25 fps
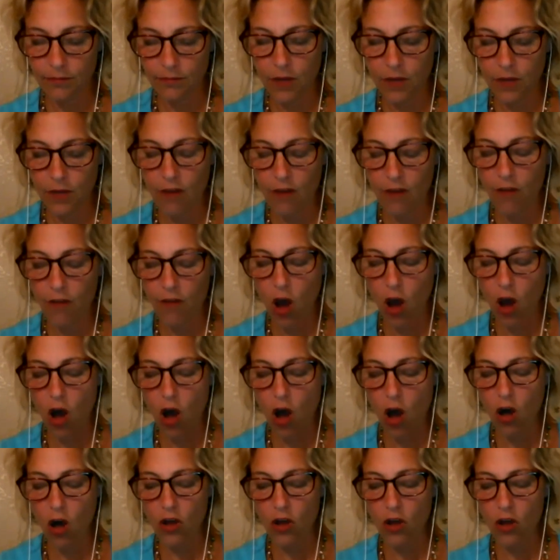of
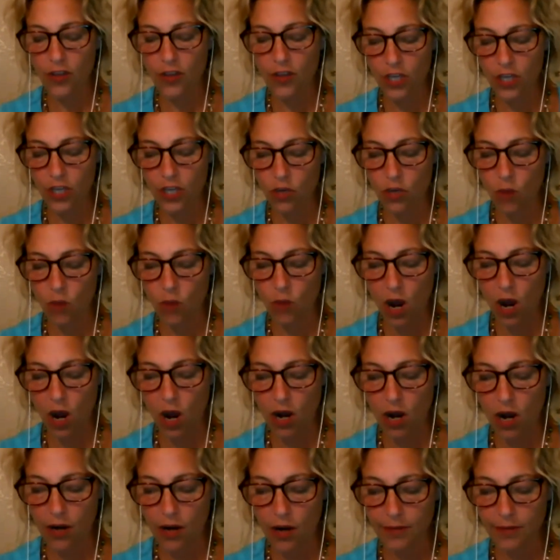all that you are.